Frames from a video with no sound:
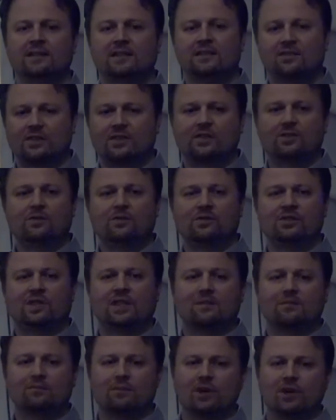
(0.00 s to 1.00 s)
So I showed you
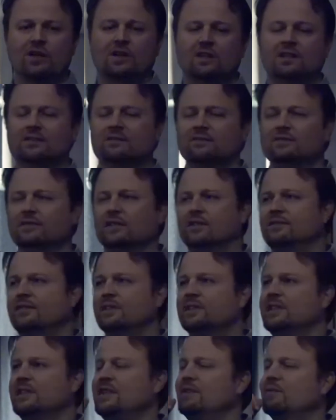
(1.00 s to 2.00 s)
that model of
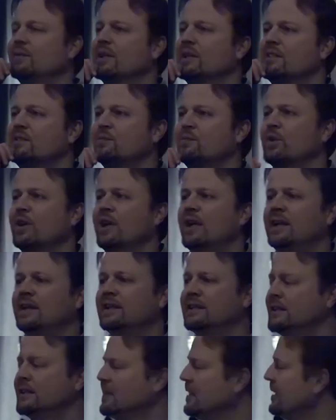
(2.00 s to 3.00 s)
the T-Rex brain.